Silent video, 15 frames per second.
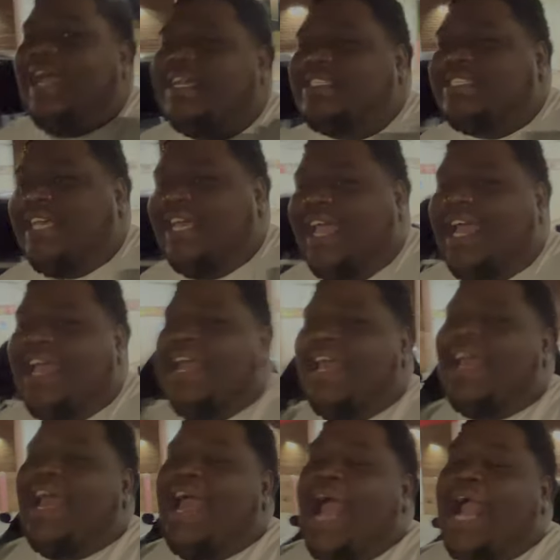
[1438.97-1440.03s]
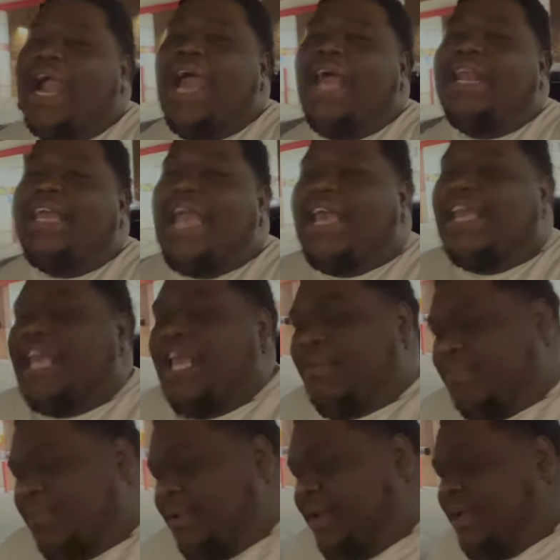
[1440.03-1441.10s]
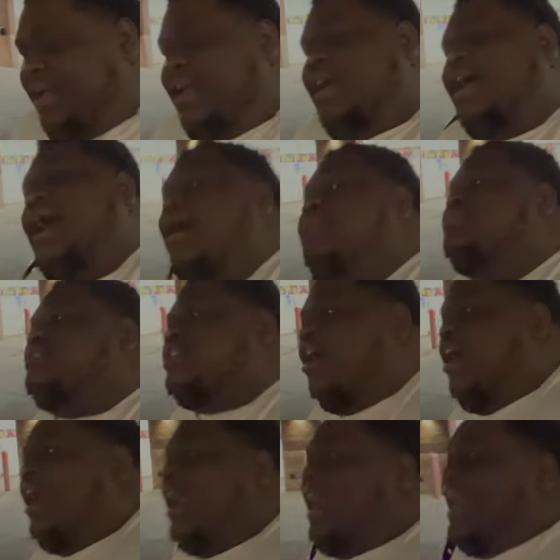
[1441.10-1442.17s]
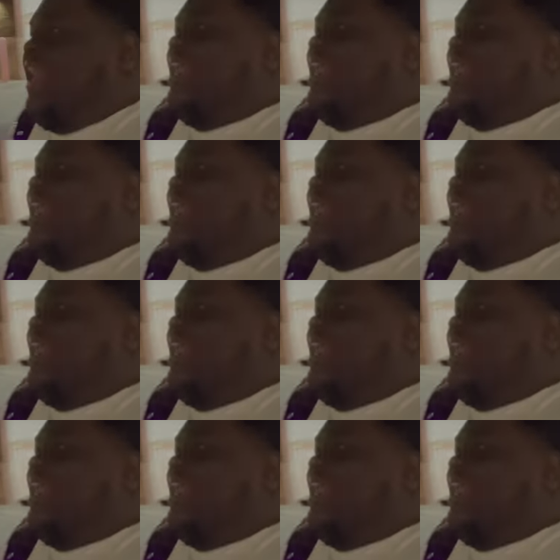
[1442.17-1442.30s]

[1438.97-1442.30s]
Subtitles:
I said, I got a gatekeep. I'm sorry I got